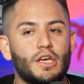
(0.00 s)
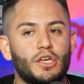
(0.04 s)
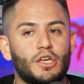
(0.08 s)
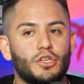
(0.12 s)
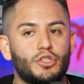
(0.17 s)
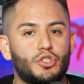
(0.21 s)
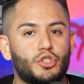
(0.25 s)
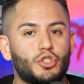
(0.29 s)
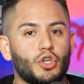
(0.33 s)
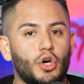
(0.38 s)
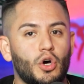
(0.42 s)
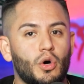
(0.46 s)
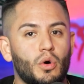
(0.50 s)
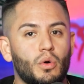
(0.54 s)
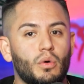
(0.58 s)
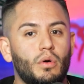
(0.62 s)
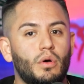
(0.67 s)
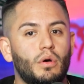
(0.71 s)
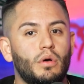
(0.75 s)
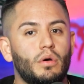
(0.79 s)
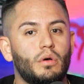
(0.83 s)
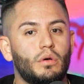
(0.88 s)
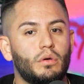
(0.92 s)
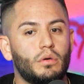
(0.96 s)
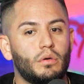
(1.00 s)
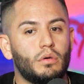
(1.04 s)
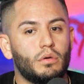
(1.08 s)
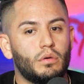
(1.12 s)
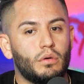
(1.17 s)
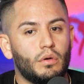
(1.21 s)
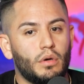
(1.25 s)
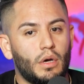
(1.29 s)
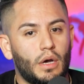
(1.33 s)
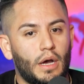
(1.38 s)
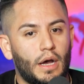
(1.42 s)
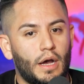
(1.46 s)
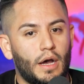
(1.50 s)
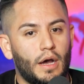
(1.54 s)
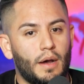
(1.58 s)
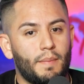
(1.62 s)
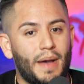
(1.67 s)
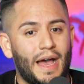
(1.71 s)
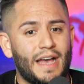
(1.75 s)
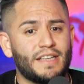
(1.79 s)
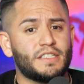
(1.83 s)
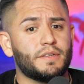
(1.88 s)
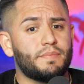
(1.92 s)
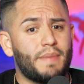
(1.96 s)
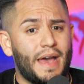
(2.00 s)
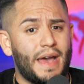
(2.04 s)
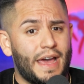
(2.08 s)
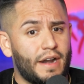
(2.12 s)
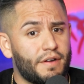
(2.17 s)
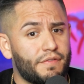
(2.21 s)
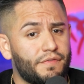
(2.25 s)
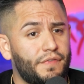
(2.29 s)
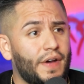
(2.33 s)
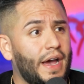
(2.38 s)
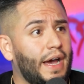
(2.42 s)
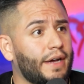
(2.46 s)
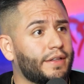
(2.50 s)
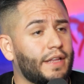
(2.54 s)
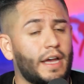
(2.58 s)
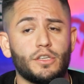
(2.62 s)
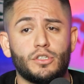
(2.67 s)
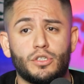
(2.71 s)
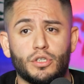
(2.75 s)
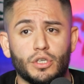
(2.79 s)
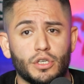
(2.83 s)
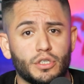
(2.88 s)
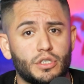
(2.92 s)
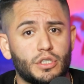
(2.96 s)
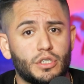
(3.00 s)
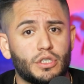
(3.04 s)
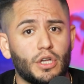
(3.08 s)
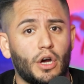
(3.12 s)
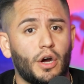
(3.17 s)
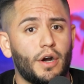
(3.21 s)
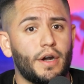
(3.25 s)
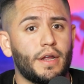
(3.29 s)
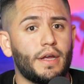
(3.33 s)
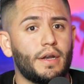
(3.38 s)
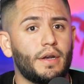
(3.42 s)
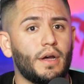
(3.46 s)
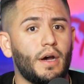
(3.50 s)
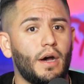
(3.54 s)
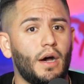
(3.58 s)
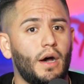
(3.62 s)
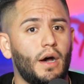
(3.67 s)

So, as a matter of fact, I just started,